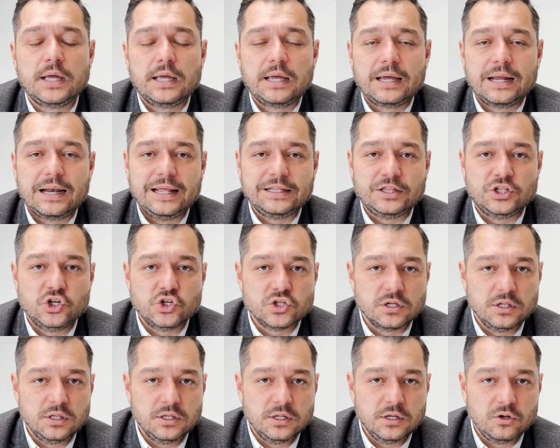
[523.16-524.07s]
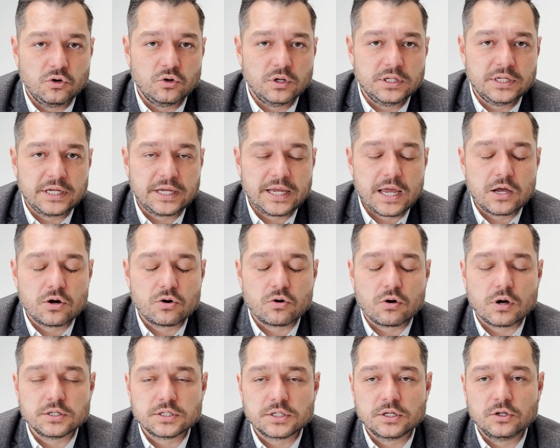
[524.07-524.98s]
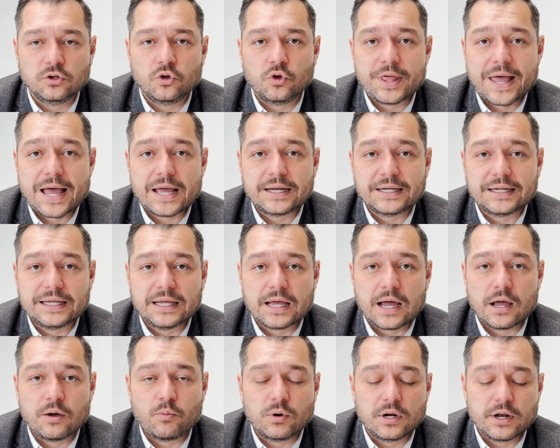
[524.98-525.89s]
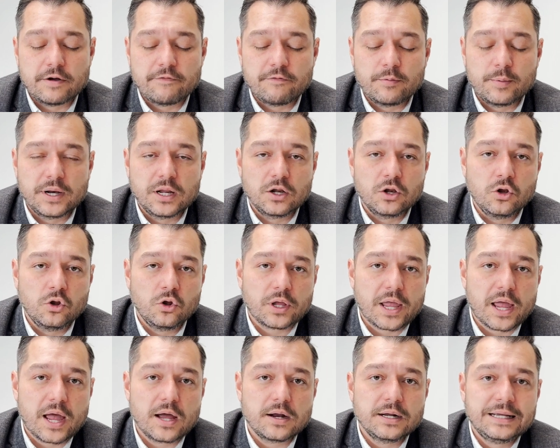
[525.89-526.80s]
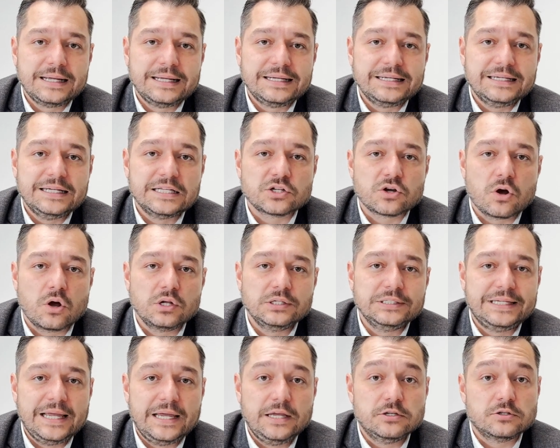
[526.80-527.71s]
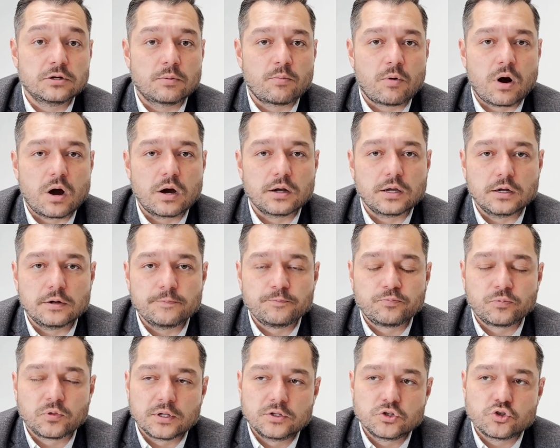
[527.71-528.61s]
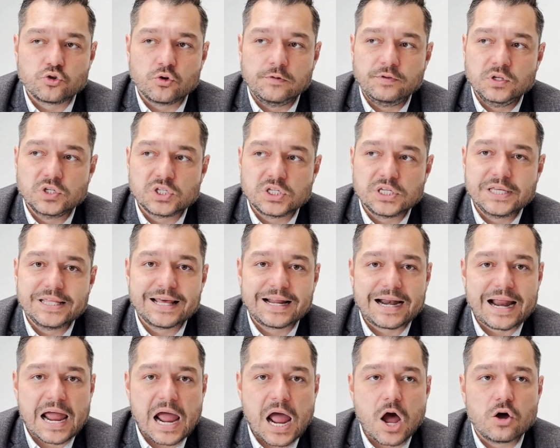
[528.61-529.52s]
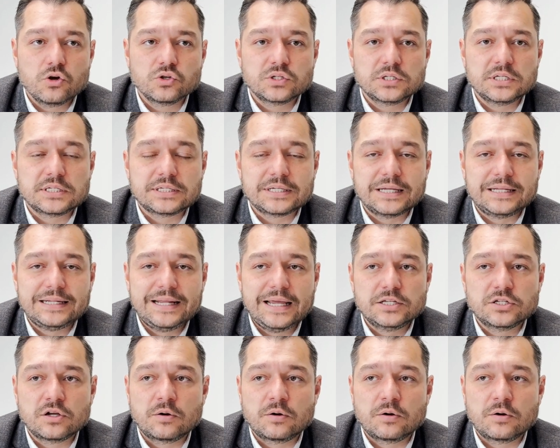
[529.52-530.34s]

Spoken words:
Like there's a little indicator on Zillow that I want everybody to look at. It's called days on market. So if you see that a house is days on